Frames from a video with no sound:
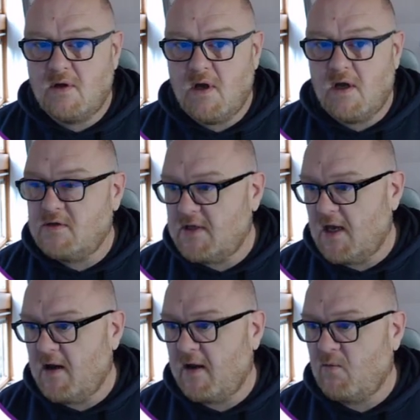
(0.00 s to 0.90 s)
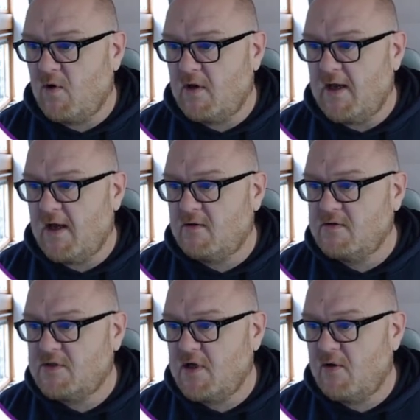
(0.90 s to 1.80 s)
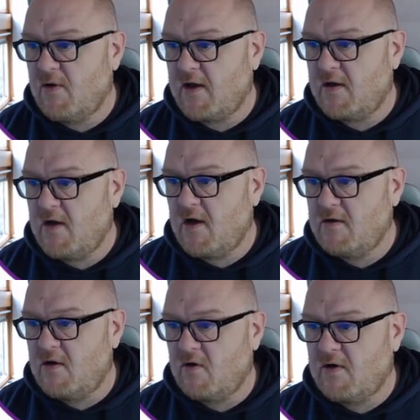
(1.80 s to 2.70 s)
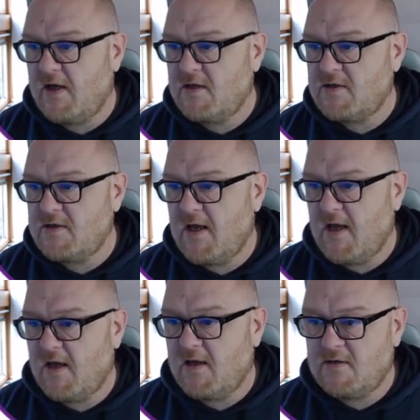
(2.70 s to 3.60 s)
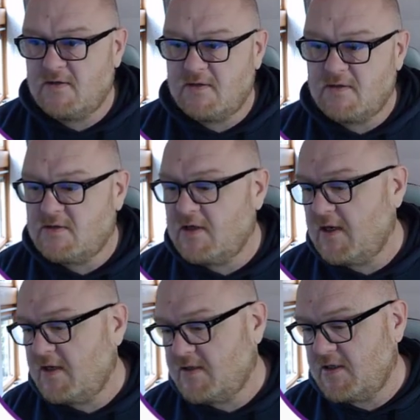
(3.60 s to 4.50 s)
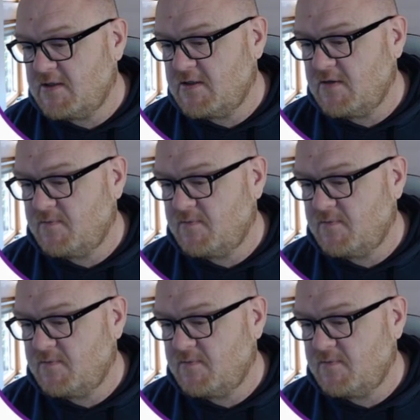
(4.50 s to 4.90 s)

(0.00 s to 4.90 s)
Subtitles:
underlying one now, so I can unlock it and delete it.